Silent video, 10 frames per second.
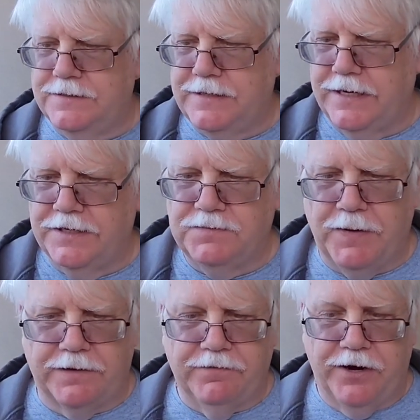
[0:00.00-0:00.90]
as I'd
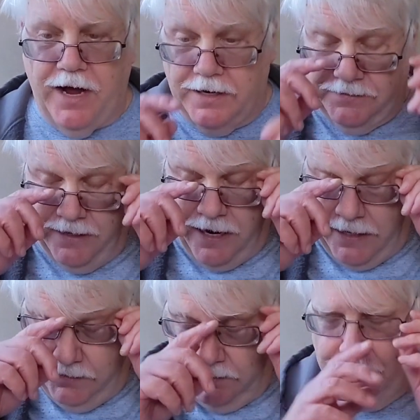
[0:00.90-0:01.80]
expect, very
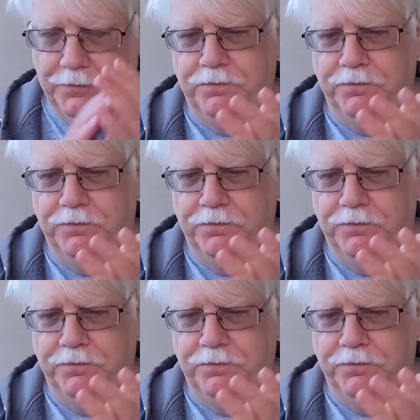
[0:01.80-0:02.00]
oxidized,